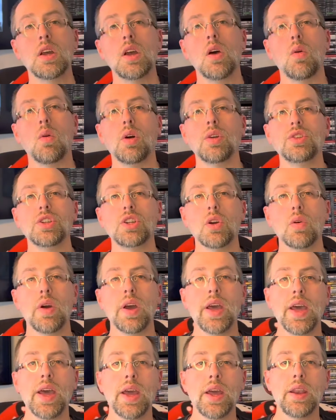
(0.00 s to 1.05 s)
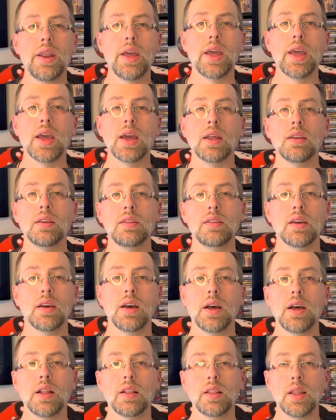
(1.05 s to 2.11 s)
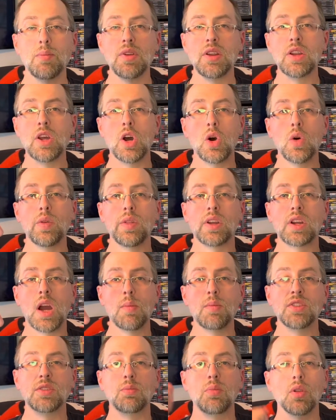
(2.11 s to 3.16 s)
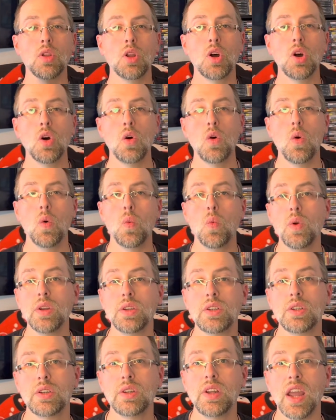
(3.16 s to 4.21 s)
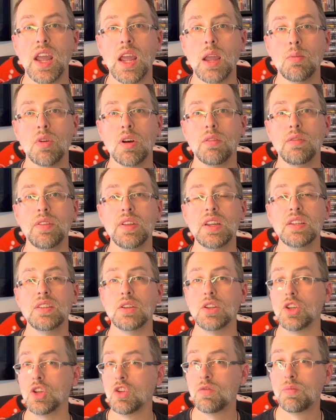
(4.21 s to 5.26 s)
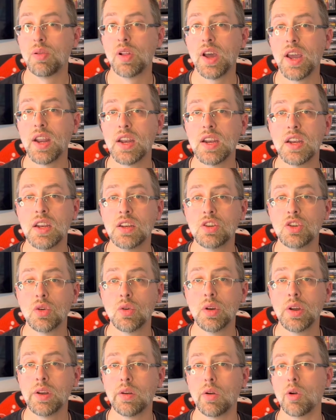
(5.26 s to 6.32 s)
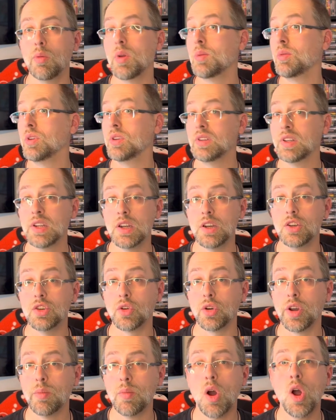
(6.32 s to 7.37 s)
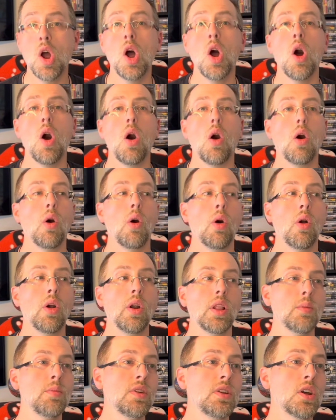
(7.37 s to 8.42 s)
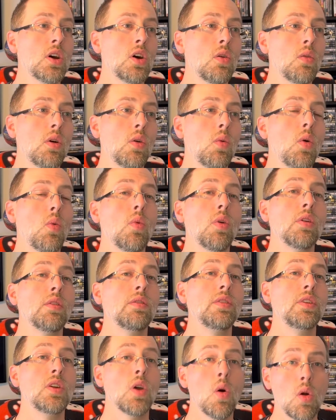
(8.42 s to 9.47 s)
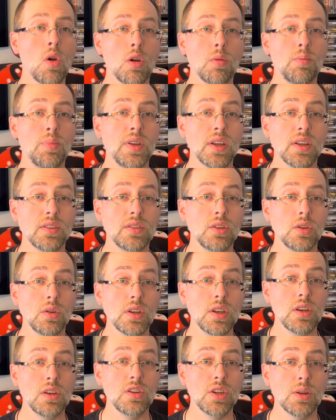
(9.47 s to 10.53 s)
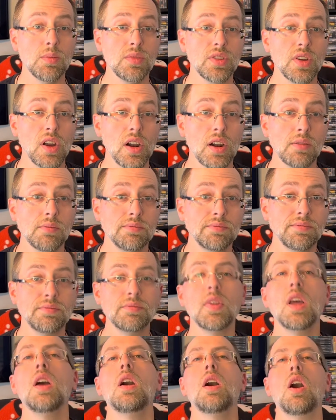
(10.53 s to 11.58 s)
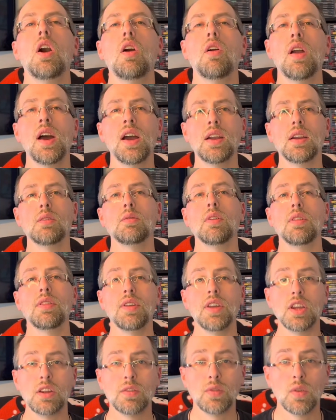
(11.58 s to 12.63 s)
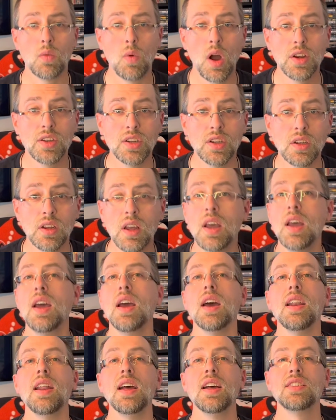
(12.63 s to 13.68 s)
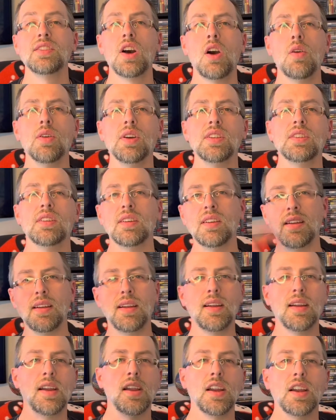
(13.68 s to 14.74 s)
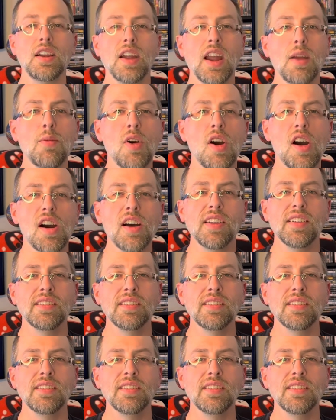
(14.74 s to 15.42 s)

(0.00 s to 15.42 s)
Why don't you go ahead and let me know in the comments below which game of these that you've played and enjoyed, or maybe you did enjoy them, or let me know what one of your PS2 hidden gems are. All right, I want to thank you for watching, and as always, game on.